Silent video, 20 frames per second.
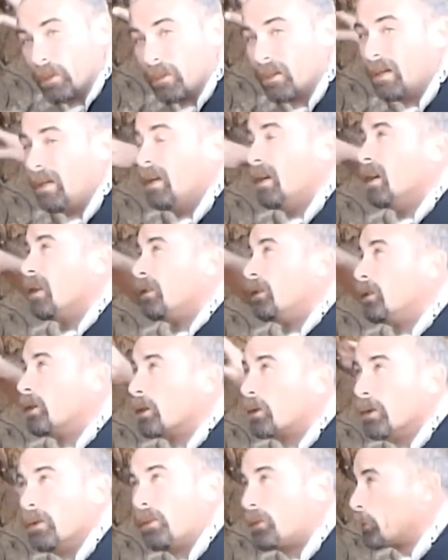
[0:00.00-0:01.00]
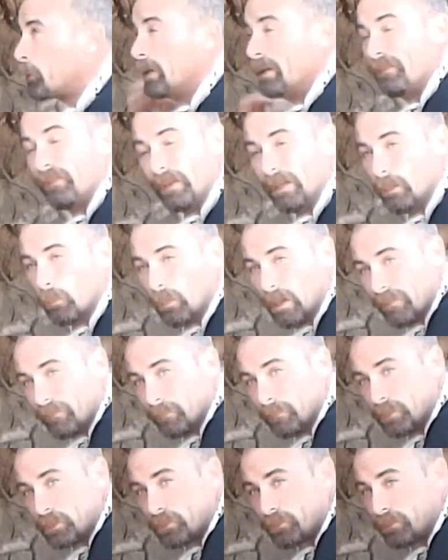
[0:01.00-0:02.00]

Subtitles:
they're a good 3 feet away from the